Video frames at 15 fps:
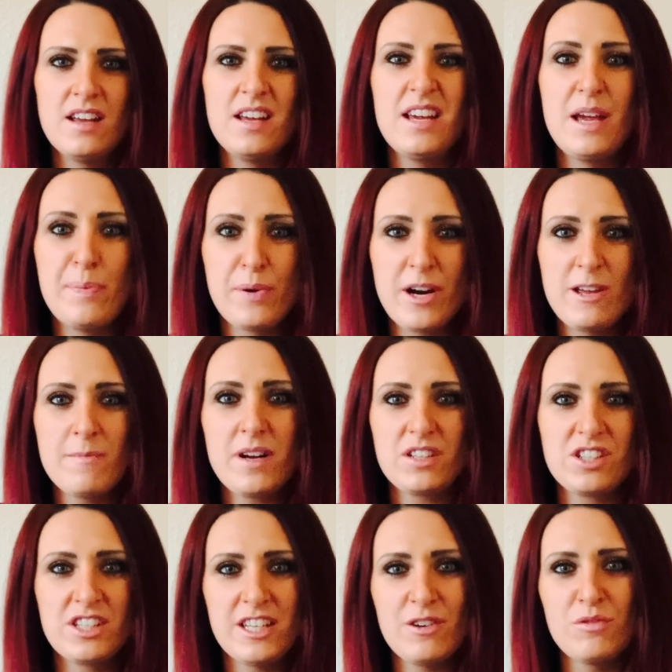he pretty much
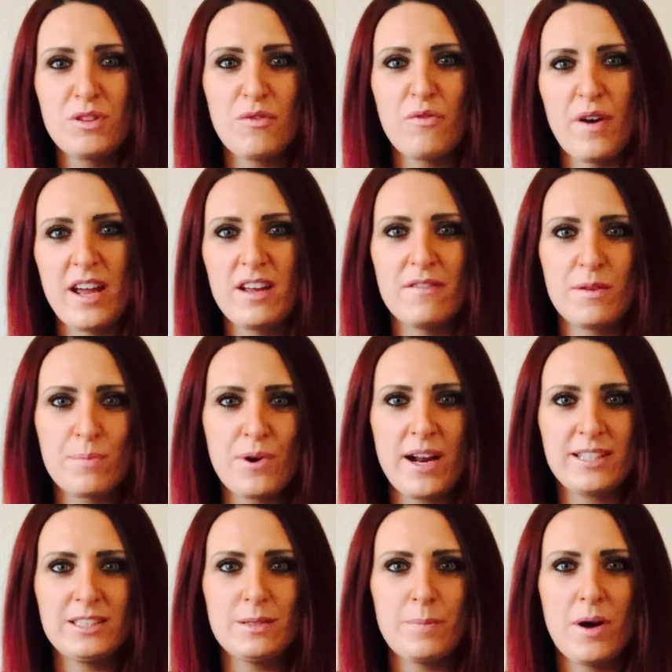sealed the fate of the
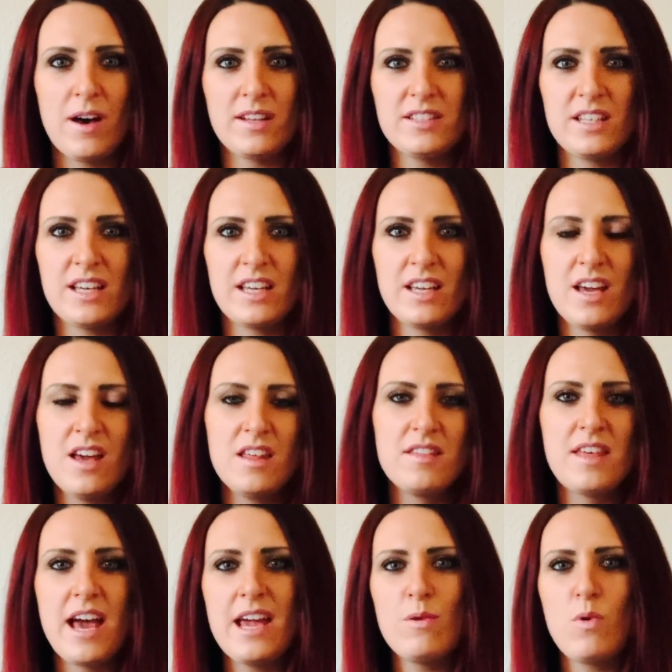Brexit Party.
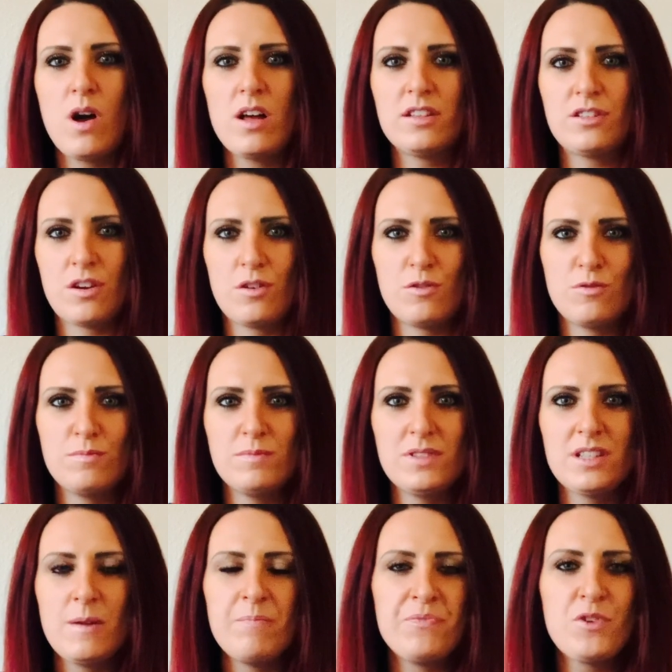They were
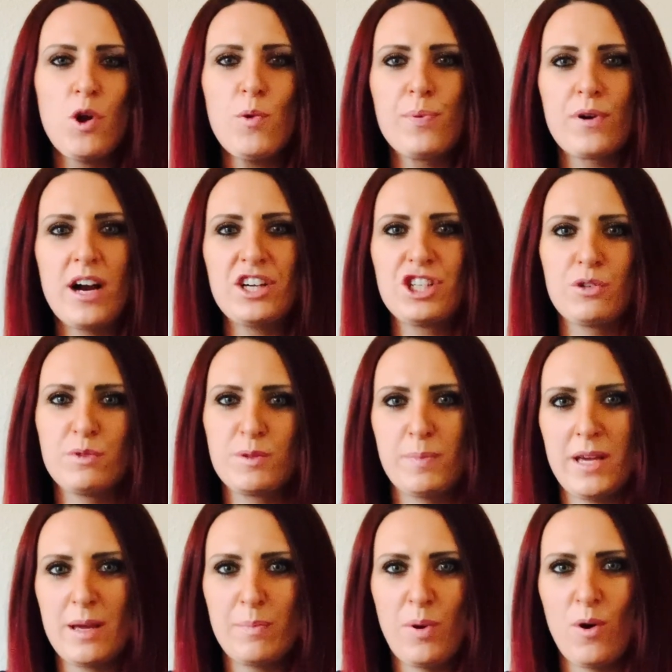doomed. No pressure was
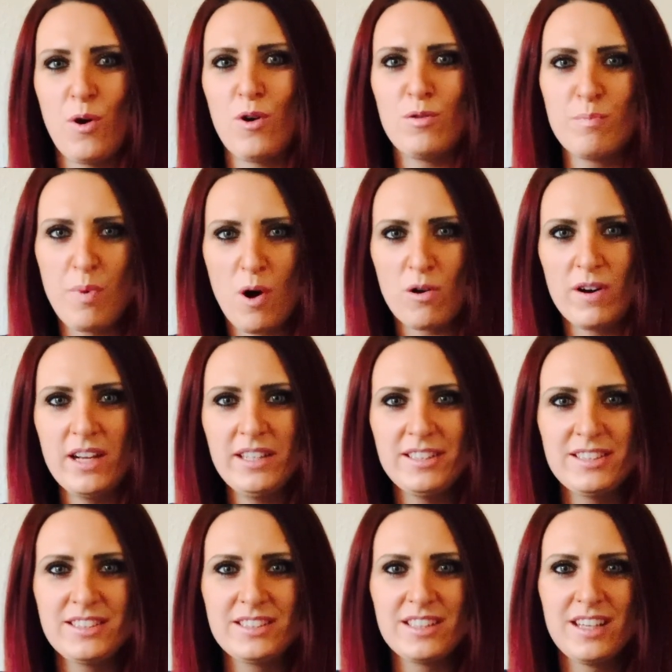being put on
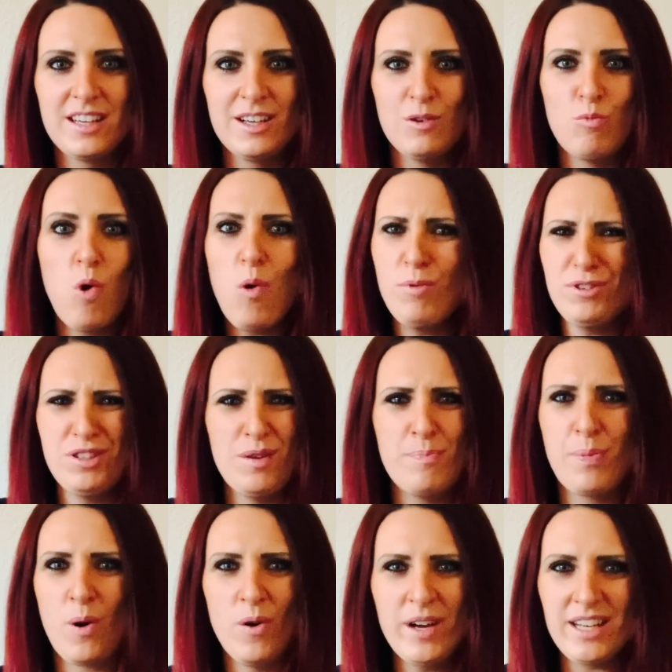Boris. What was the
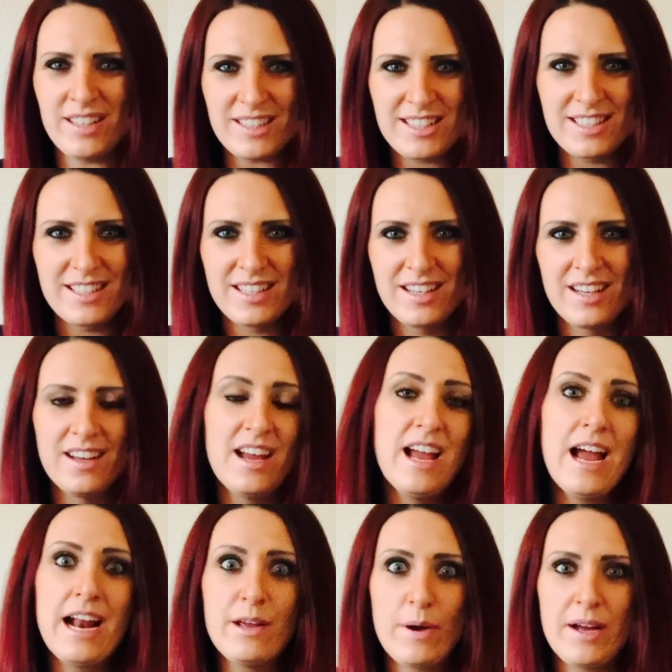point?
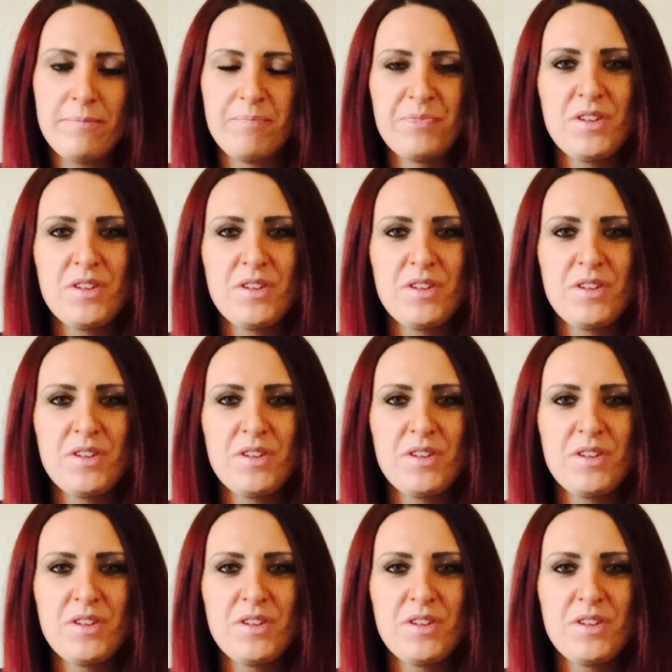Anyway,